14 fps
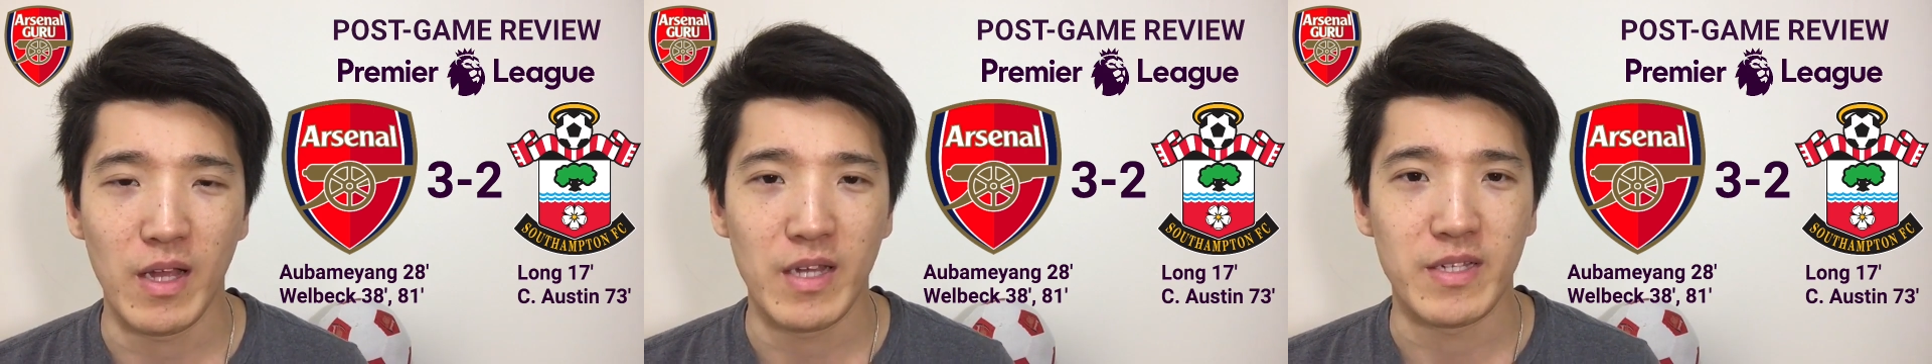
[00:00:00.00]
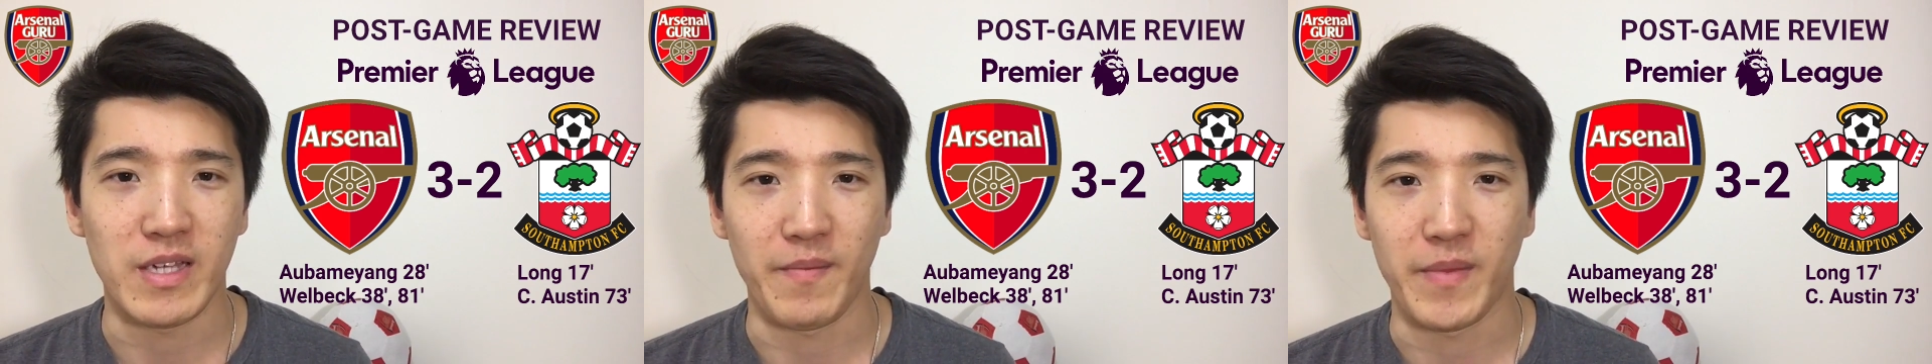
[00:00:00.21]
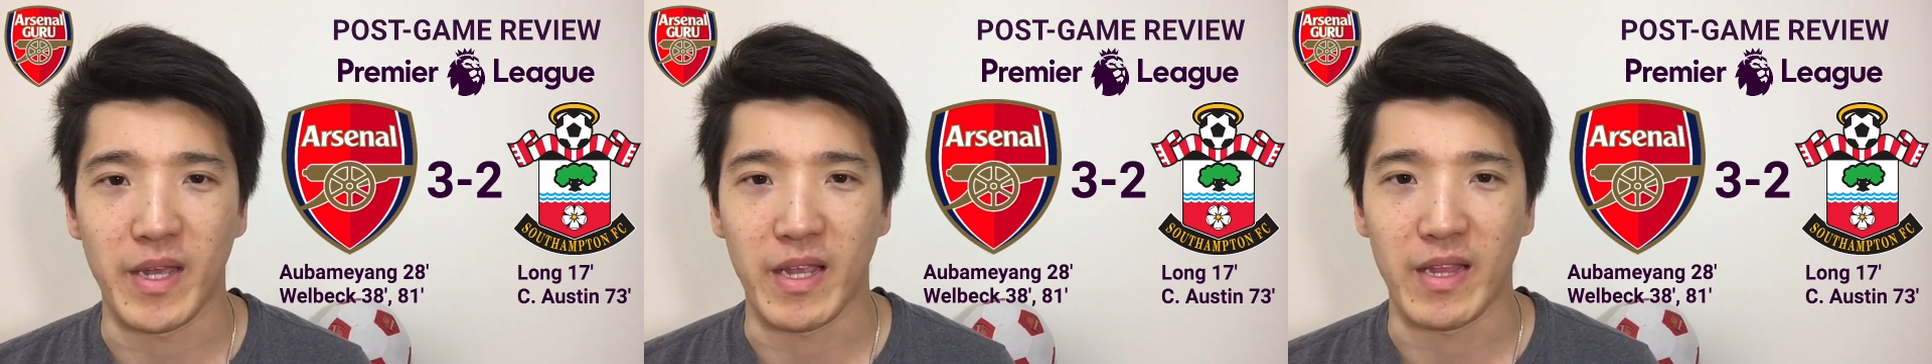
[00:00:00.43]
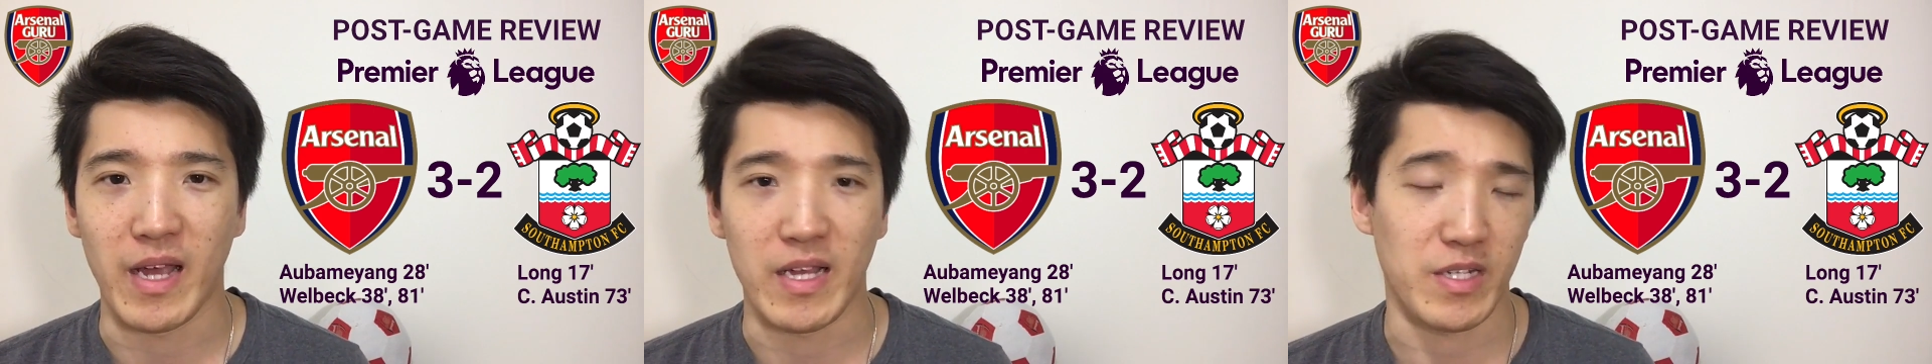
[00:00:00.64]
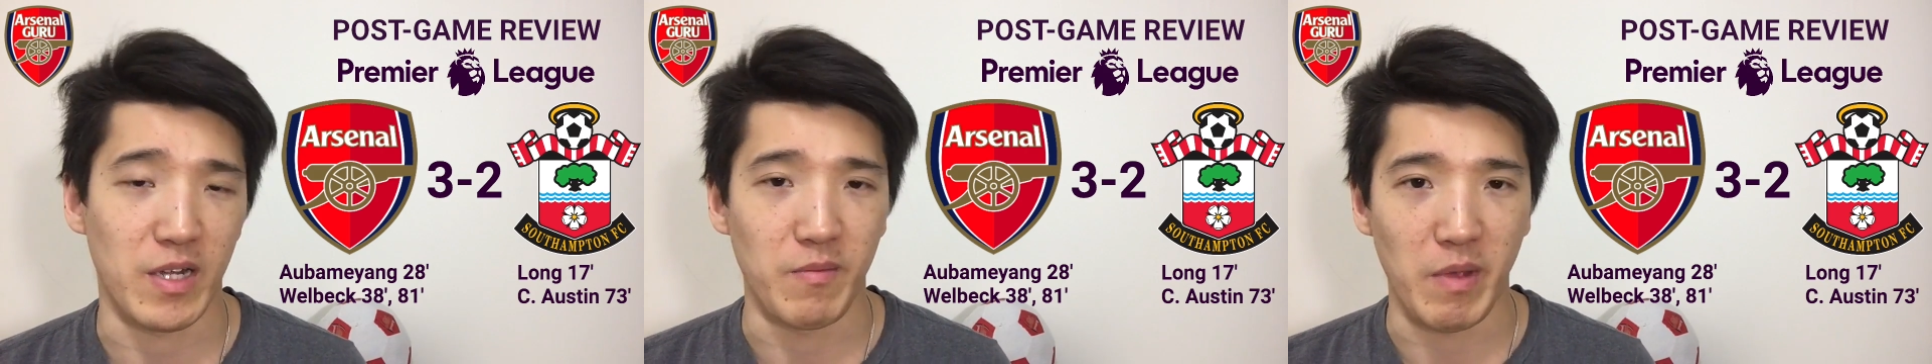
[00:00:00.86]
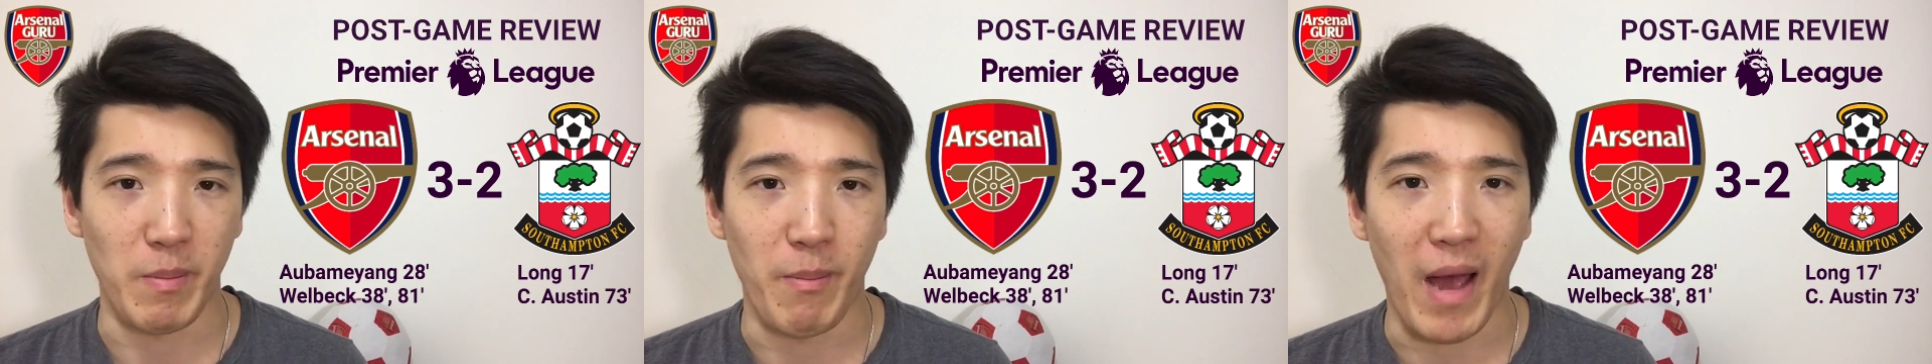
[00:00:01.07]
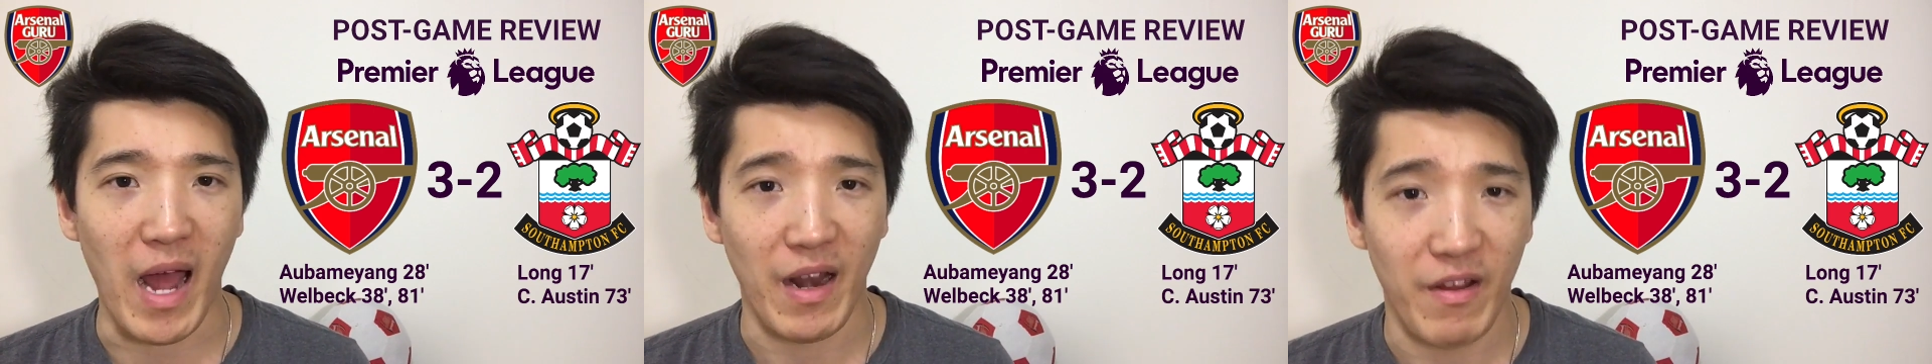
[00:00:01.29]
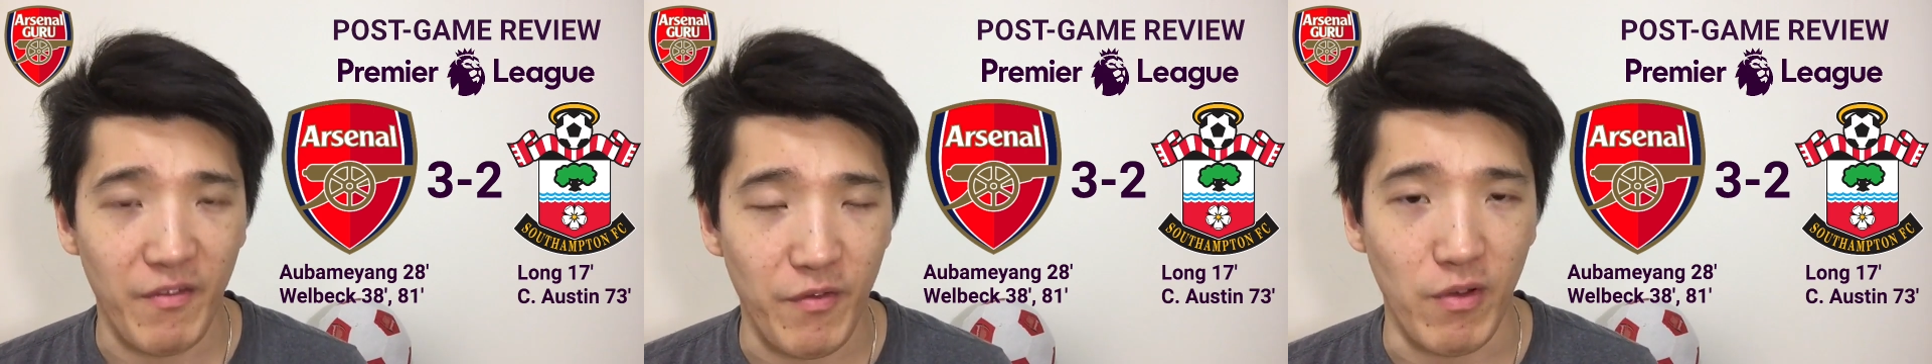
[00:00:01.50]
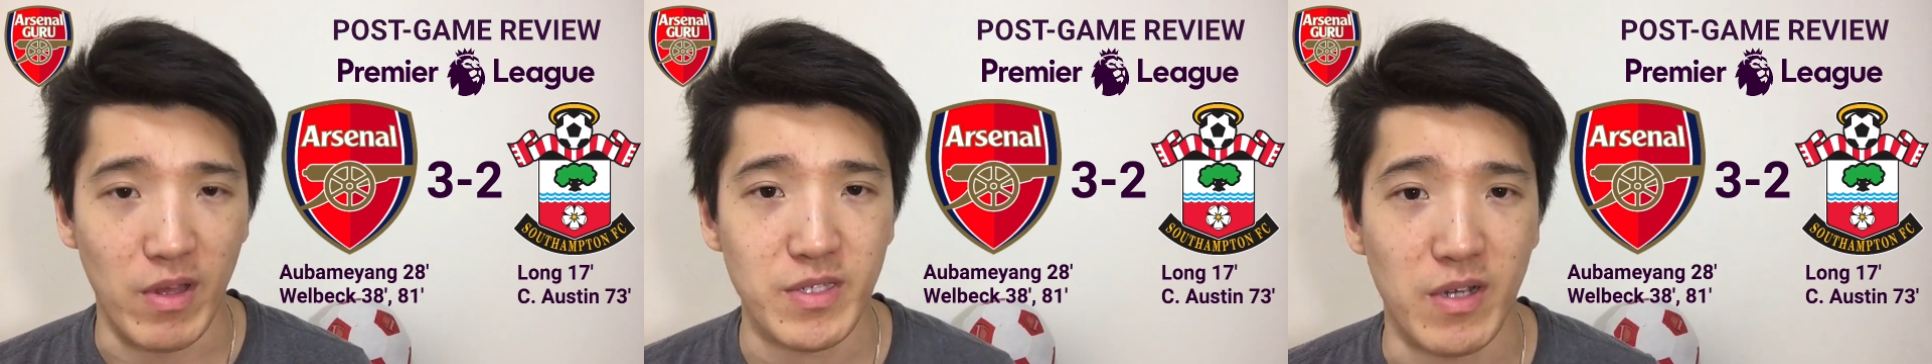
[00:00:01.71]
something that's going to be bad
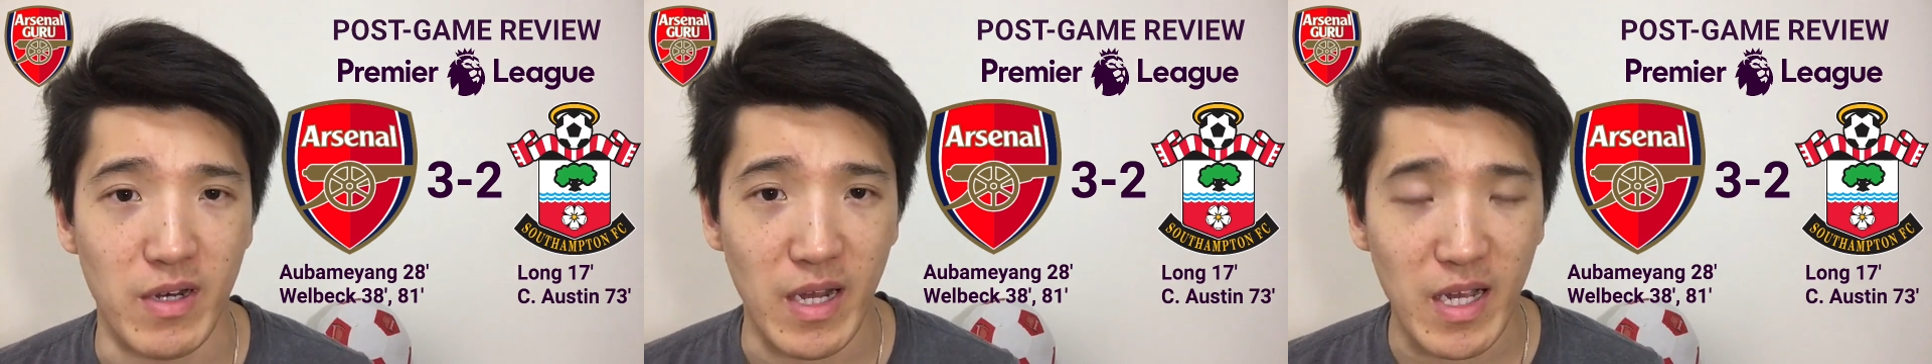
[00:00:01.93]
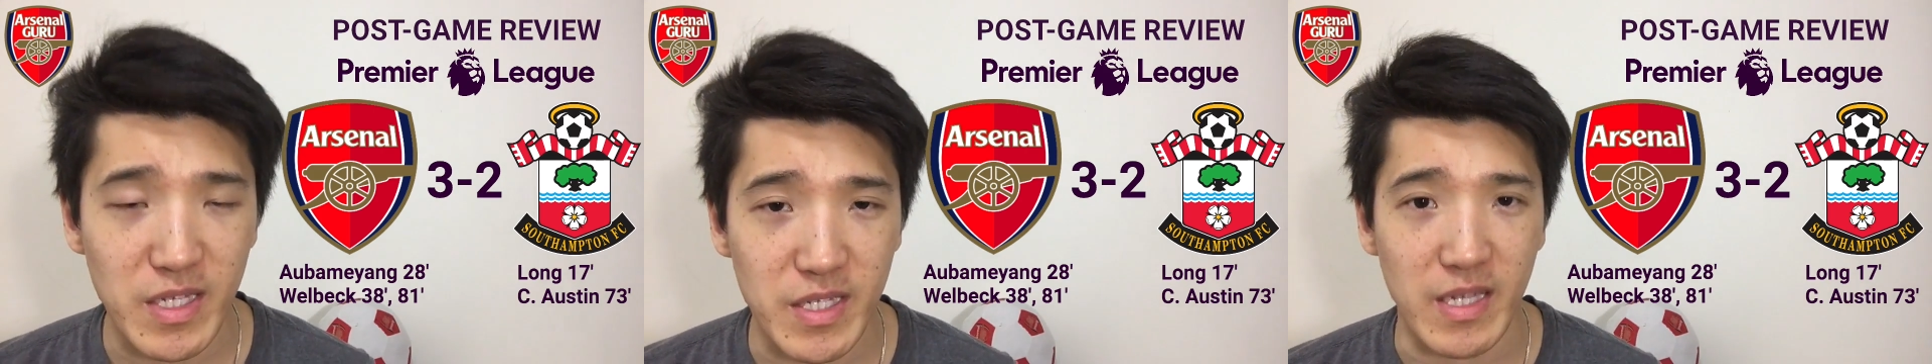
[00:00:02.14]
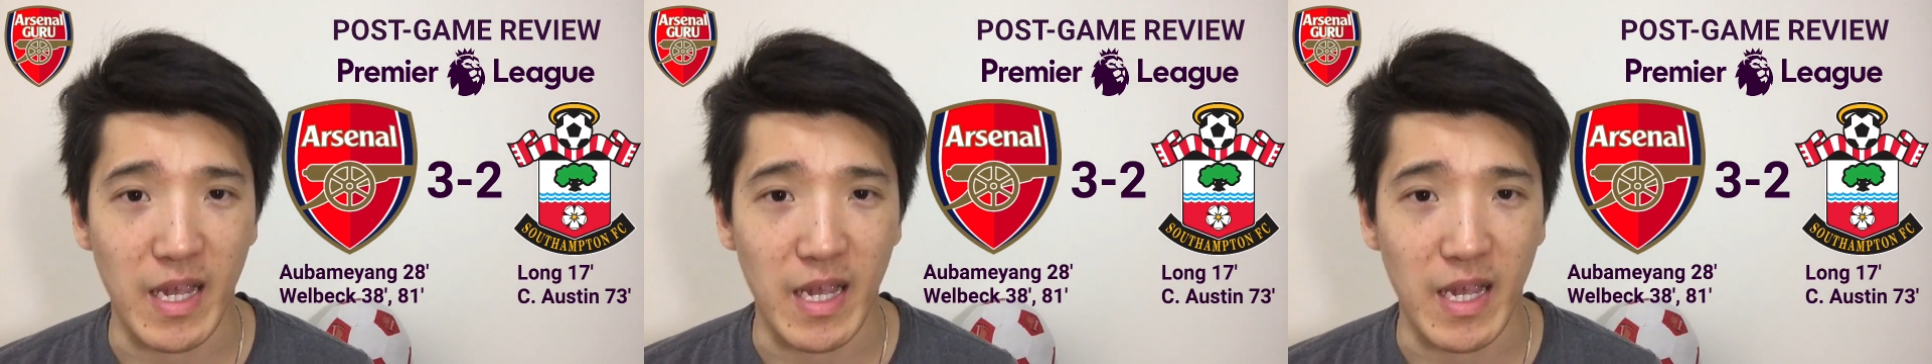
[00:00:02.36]
influence on us